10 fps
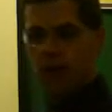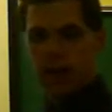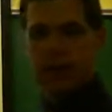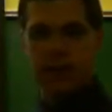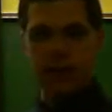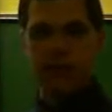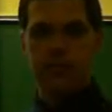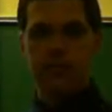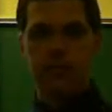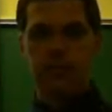concrete.
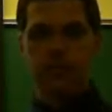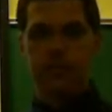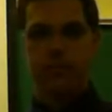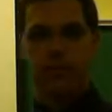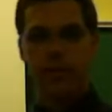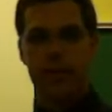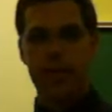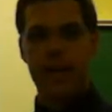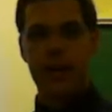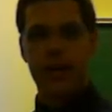
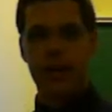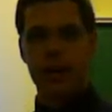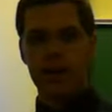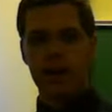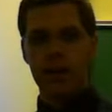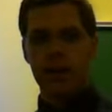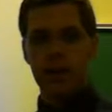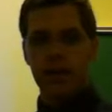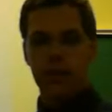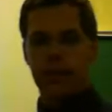They are
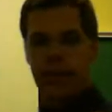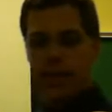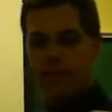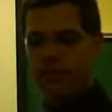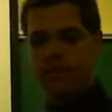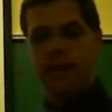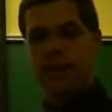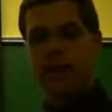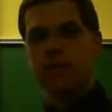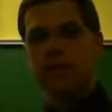
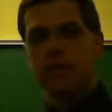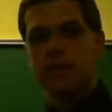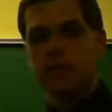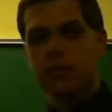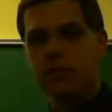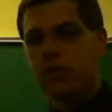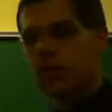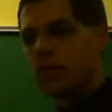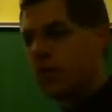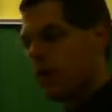invariant.
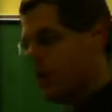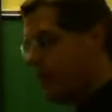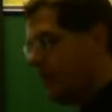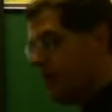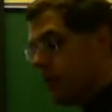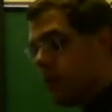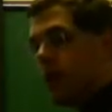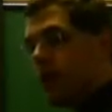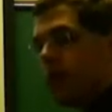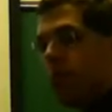So if you
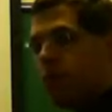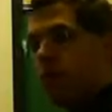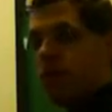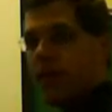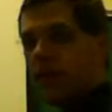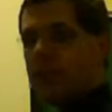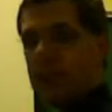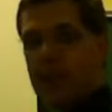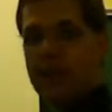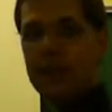really want to blow a
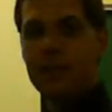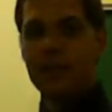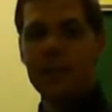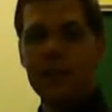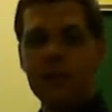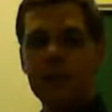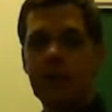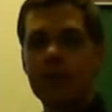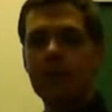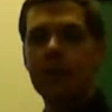kid's mind, start
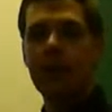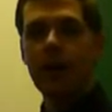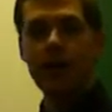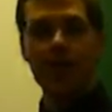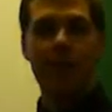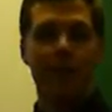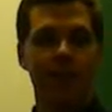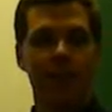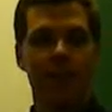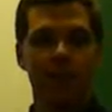talking about
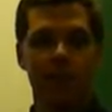imaginary